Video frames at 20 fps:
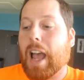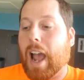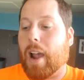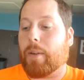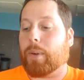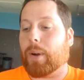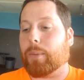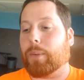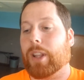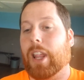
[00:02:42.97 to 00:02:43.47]

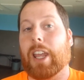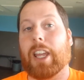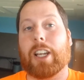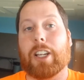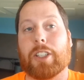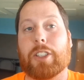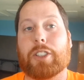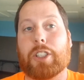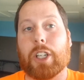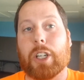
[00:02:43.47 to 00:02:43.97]
And what they
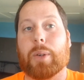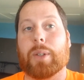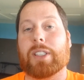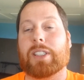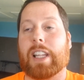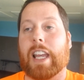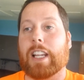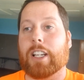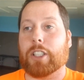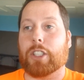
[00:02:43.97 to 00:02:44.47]
could do is
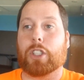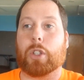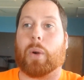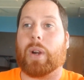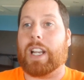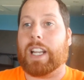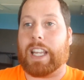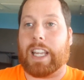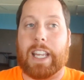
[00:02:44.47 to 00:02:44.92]
they could join